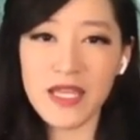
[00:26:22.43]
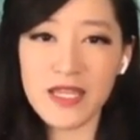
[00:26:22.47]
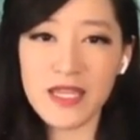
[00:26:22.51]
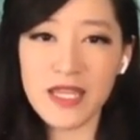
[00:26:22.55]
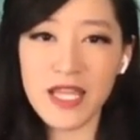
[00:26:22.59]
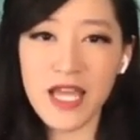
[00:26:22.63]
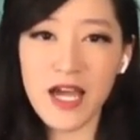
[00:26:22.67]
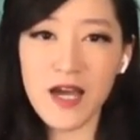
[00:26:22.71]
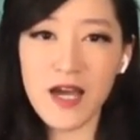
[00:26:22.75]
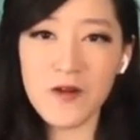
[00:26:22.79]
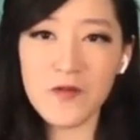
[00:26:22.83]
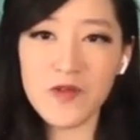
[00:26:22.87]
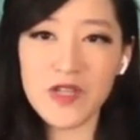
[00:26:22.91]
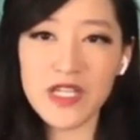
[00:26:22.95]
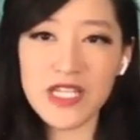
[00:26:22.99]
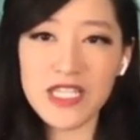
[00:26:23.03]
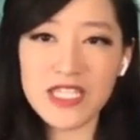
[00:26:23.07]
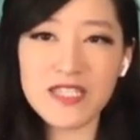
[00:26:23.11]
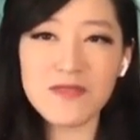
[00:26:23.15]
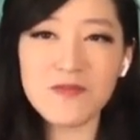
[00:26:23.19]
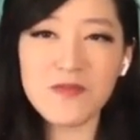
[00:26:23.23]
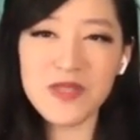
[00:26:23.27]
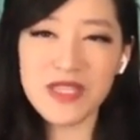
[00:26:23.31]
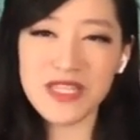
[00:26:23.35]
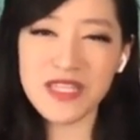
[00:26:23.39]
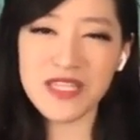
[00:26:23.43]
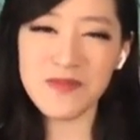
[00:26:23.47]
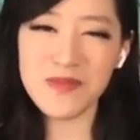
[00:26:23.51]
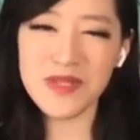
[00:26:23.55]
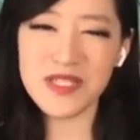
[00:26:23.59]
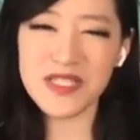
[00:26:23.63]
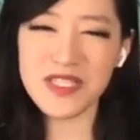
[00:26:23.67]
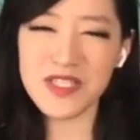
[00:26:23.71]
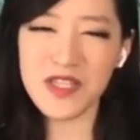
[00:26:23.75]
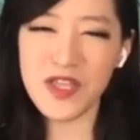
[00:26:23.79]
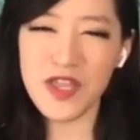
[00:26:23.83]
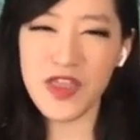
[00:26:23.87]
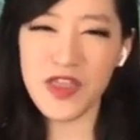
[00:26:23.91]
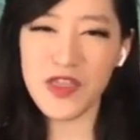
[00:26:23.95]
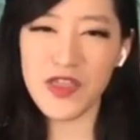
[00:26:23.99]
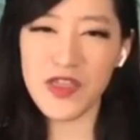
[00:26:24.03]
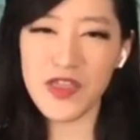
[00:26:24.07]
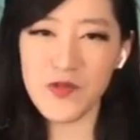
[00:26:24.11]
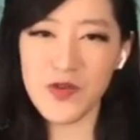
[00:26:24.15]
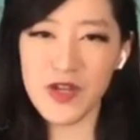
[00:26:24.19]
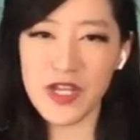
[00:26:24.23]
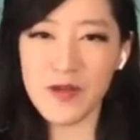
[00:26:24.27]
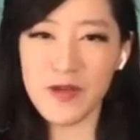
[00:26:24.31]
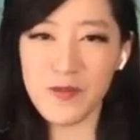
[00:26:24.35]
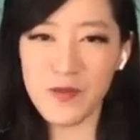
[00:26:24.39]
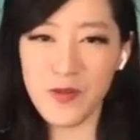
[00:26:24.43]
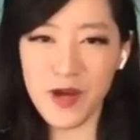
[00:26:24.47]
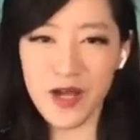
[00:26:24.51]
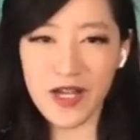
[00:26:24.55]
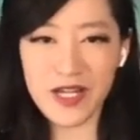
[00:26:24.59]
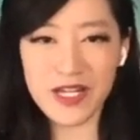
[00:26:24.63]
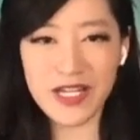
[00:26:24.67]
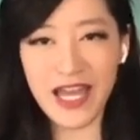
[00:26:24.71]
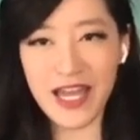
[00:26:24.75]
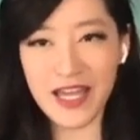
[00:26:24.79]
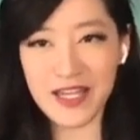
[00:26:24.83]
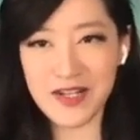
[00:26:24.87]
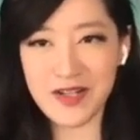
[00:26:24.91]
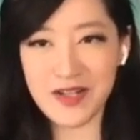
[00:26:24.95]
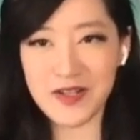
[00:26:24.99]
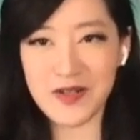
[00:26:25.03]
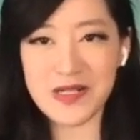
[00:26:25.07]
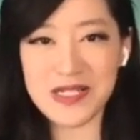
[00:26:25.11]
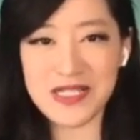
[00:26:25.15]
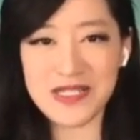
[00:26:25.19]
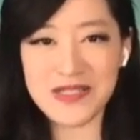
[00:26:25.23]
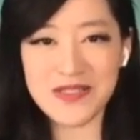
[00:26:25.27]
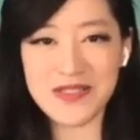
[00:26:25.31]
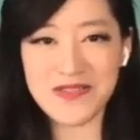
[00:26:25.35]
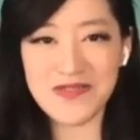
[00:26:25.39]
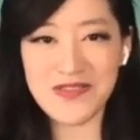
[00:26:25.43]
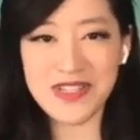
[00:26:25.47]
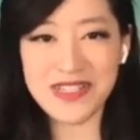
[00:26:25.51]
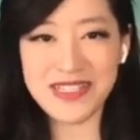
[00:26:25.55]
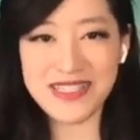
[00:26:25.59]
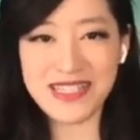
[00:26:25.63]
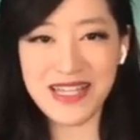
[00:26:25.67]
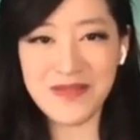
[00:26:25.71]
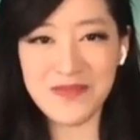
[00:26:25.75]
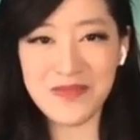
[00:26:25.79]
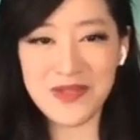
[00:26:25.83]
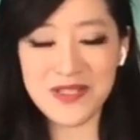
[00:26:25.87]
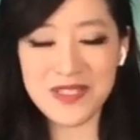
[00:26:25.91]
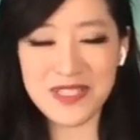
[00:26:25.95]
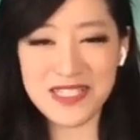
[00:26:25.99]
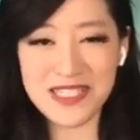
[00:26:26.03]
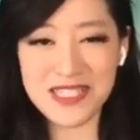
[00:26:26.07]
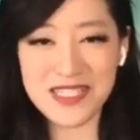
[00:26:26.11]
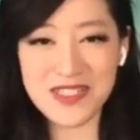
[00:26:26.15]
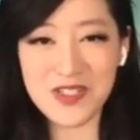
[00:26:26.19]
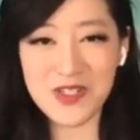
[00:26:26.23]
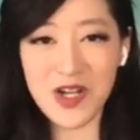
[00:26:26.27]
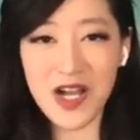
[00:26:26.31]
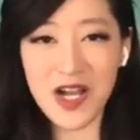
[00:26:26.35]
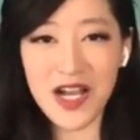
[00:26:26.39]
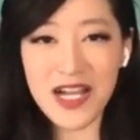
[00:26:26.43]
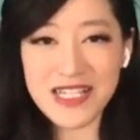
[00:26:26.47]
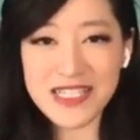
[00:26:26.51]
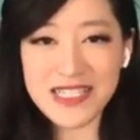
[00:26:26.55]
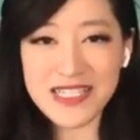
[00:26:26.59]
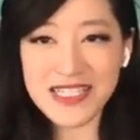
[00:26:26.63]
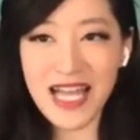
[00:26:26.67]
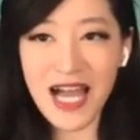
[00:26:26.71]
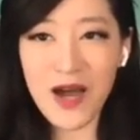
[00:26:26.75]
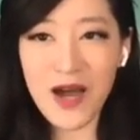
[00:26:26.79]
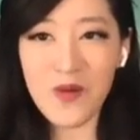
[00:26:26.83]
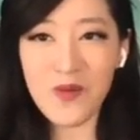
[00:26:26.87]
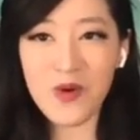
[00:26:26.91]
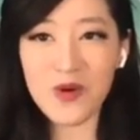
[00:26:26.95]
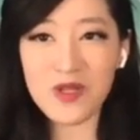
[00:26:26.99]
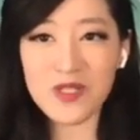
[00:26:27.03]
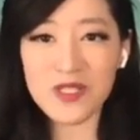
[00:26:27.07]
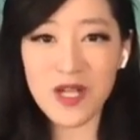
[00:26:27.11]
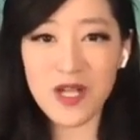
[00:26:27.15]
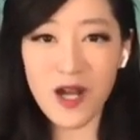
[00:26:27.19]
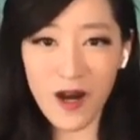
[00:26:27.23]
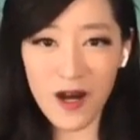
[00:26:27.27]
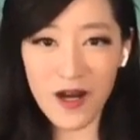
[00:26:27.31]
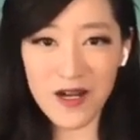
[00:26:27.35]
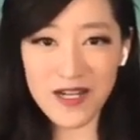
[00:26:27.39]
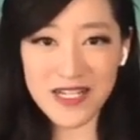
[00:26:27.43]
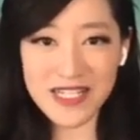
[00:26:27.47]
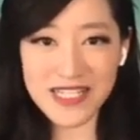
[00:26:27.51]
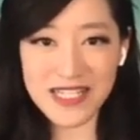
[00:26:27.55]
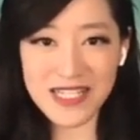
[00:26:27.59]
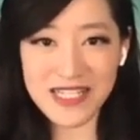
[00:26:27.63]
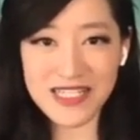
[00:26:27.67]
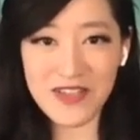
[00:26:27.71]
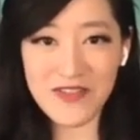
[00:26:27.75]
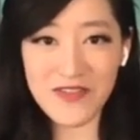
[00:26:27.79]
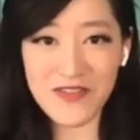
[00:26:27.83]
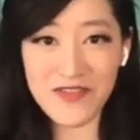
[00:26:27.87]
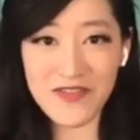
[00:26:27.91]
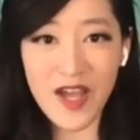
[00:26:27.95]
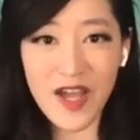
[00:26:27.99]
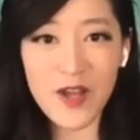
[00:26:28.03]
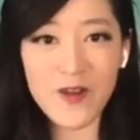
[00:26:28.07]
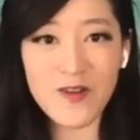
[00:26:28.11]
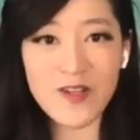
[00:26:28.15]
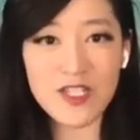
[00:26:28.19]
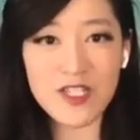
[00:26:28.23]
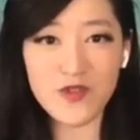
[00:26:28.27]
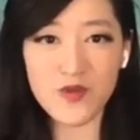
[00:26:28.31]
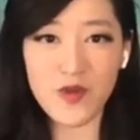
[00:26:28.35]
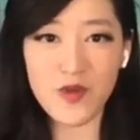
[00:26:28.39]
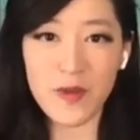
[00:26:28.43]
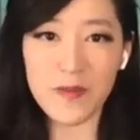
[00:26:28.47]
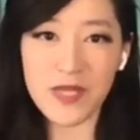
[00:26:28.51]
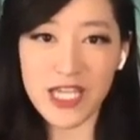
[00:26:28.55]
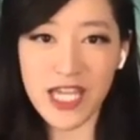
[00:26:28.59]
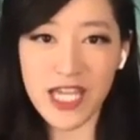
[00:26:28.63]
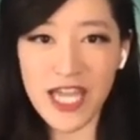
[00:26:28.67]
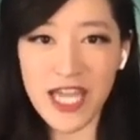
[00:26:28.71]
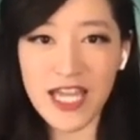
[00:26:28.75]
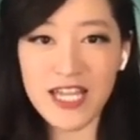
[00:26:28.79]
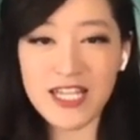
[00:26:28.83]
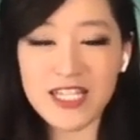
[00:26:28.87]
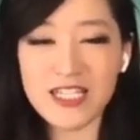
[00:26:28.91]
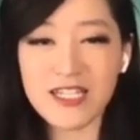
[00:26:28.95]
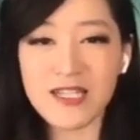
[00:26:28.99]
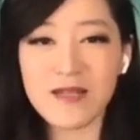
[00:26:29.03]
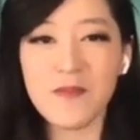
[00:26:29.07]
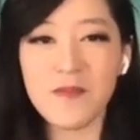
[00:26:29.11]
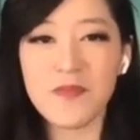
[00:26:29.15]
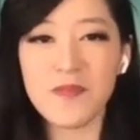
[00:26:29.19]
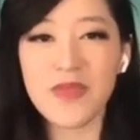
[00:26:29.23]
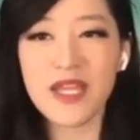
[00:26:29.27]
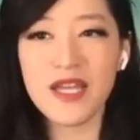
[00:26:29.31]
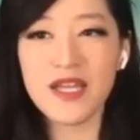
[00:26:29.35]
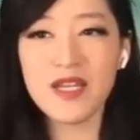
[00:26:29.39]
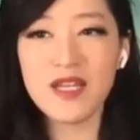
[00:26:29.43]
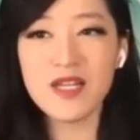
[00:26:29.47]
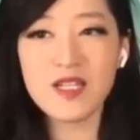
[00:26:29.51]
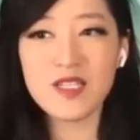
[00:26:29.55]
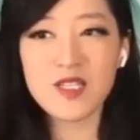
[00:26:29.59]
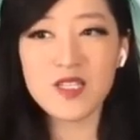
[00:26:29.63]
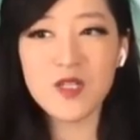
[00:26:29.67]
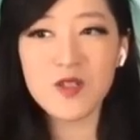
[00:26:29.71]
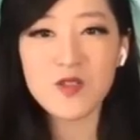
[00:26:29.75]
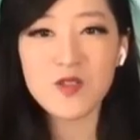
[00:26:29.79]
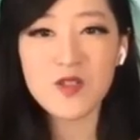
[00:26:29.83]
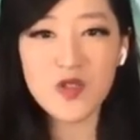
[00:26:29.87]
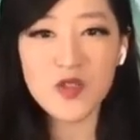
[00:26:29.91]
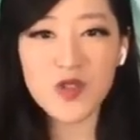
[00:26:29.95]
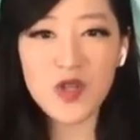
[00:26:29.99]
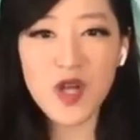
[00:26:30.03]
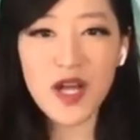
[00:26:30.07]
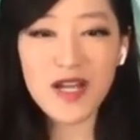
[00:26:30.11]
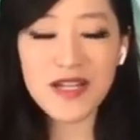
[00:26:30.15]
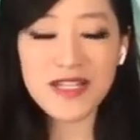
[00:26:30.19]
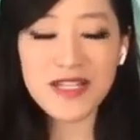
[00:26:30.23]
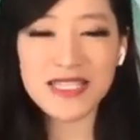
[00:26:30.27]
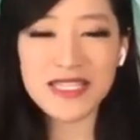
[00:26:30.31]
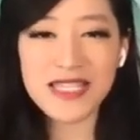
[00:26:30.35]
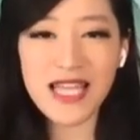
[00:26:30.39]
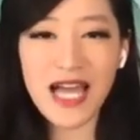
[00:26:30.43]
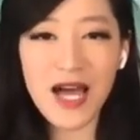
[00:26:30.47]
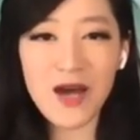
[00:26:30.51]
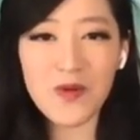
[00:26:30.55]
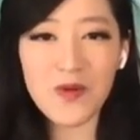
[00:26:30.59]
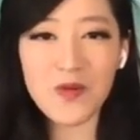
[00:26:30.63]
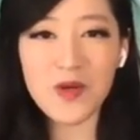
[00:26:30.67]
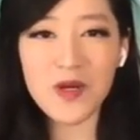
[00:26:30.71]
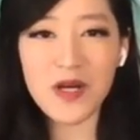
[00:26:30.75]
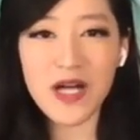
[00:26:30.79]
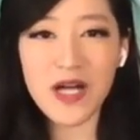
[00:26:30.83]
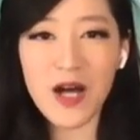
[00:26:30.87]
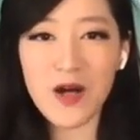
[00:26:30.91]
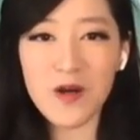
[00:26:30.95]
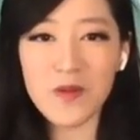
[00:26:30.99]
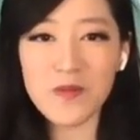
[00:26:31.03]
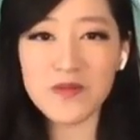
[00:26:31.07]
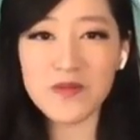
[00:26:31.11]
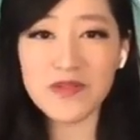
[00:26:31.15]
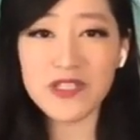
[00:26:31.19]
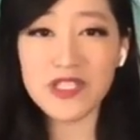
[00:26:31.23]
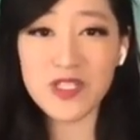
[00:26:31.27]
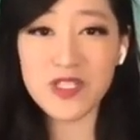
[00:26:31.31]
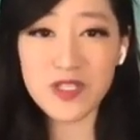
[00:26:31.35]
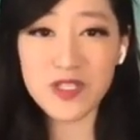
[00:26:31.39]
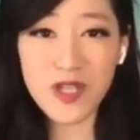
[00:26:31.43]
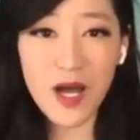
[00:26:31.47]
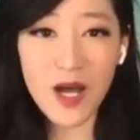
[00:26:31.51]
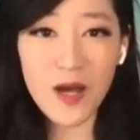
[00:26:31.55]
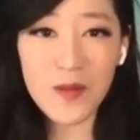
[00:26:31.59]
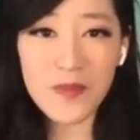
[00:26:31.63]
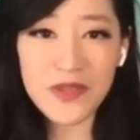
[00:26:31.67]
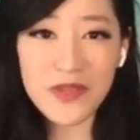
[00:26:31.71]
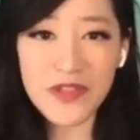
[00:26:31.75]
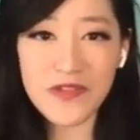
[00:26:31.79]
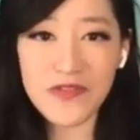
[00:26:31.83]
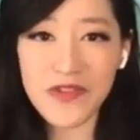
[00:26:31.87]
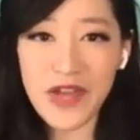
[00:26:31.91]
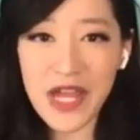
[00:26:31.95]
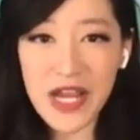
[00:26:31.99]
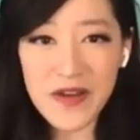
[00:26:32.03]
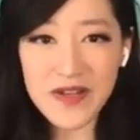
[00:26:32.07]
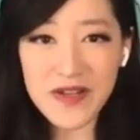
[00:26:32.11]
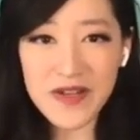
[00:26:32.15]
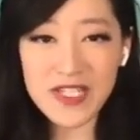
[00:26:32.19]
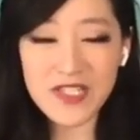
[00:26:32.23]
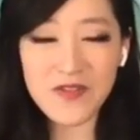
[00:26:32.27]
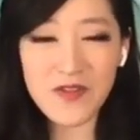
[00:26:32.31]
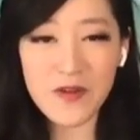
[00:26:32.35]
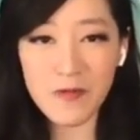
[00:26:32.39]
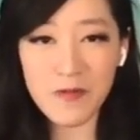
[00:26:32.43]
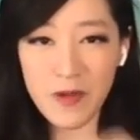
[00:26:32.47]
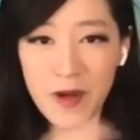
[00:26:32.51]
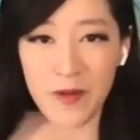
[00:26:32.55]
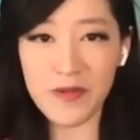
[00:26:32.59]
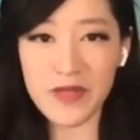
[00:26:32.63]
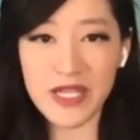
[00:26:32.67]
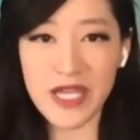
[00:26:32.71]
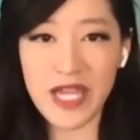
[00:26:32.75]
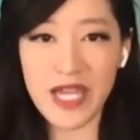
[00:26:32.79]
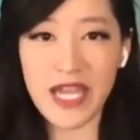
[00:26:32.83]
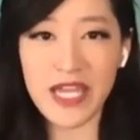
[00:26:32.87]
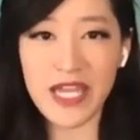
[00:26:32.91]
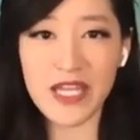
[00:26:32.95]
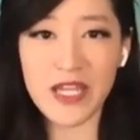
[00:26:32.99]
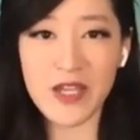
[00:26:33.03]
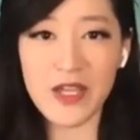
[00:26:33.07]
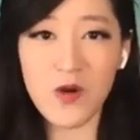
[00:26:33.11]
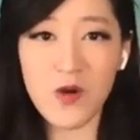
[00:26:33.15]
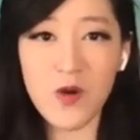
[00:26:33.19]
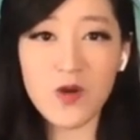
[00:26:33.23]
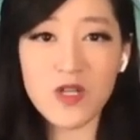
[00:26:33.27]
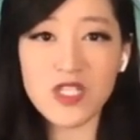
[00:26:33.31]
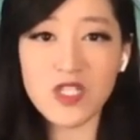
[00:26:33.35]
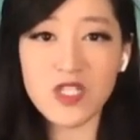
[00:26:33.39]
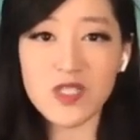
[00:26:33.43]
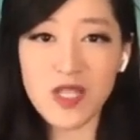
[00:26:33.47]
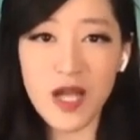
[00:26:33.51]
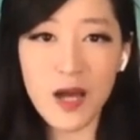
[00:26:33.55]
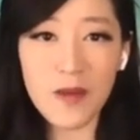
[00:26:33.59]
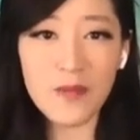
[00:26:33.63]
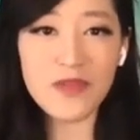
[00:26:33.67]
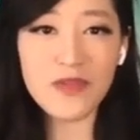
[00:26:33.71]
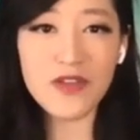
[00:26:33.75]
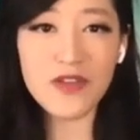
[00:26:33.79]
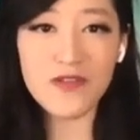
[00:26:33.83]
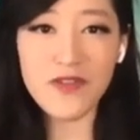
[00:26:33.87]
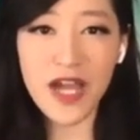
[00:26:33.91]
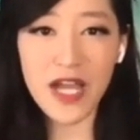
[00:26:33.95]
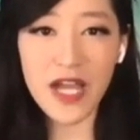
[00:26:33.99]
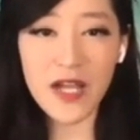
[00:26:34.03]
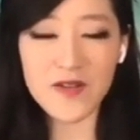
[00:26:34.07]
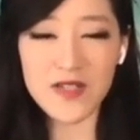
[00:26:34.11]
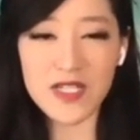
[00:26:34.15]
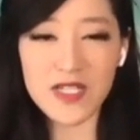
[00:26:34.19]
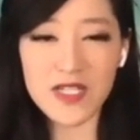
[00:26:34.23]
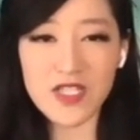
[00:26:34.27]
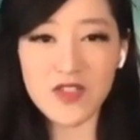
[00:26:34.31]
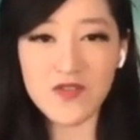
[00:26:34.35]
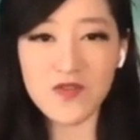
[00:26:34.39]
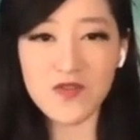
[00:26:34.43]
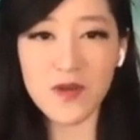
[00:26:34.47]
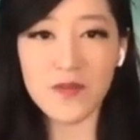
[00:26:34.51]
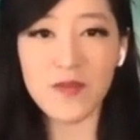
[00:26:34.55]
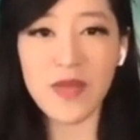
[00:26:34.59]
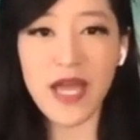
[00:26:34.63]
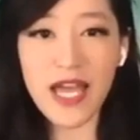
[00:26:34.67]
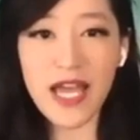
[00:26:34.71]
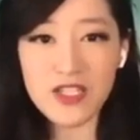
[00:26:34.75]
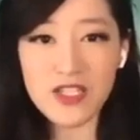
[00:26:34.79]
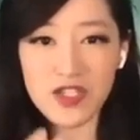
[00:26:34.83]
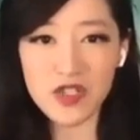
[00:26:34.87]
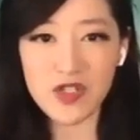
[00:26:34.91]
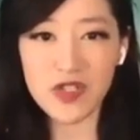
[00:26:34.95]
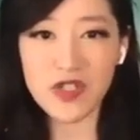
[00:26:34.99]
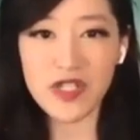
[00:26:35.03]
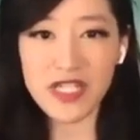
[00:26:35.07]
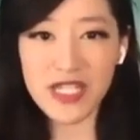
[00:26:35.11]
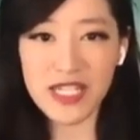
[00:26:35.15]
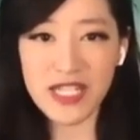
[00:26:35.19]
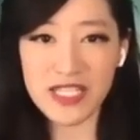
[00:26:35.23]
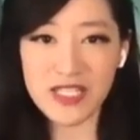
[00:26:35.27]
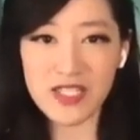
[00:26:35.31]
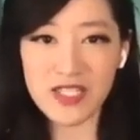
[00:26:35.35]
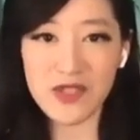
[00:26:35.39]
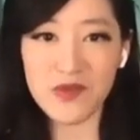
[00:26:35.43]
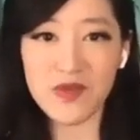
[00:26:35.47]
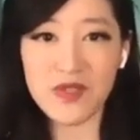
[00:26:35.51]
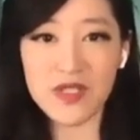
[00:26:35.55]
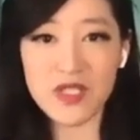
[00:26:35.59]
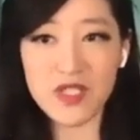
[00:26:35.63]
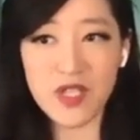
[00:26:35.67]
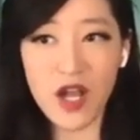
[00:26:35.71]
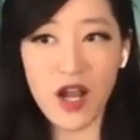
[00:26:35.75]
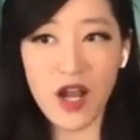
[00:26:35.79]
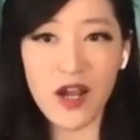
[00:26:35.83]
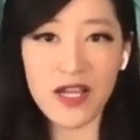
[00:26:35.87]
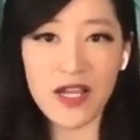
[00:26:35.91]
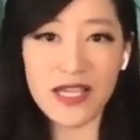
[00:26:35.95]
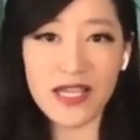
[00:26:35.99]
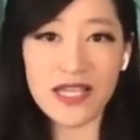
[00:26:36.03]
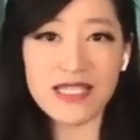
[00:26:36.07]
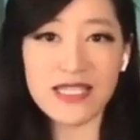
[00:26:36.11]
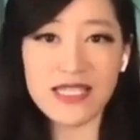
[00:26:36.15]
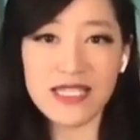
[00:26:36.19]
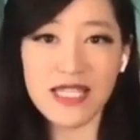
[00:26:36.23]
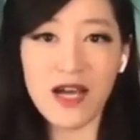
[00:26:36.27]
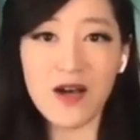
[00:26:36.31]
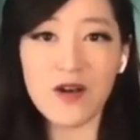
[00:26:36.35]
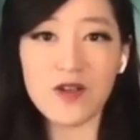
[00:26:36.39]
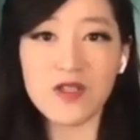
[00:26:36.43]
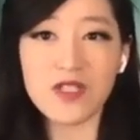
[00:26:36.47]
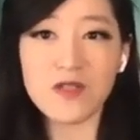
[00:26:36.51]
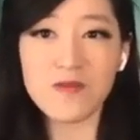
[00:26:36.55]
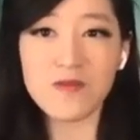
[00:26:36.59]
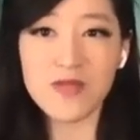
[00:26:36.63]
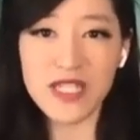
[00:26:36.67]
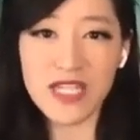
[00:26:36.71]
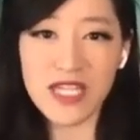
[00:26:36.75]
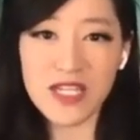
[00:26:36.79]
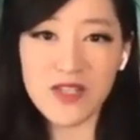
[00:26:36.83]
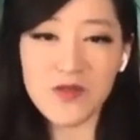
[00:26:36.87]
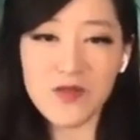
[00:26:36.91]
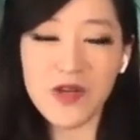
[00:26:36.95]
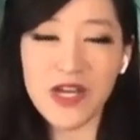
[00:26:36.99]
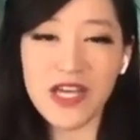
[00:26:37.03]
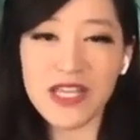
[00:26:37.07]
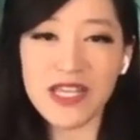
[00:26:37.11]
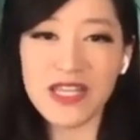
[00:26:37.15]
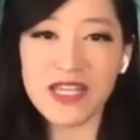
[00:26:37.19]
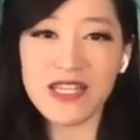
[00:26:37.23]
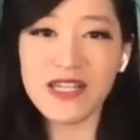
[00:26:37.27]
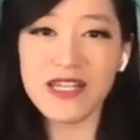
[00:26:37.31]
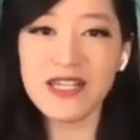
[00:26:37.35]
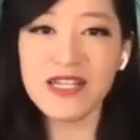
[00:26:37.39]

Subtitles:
Now, we can split them into three broad categories. For example, there's drugs that will target the virus replication. So, drugs that will help stop the virus from replicating or stop the virus from entering into its target cell to begin with.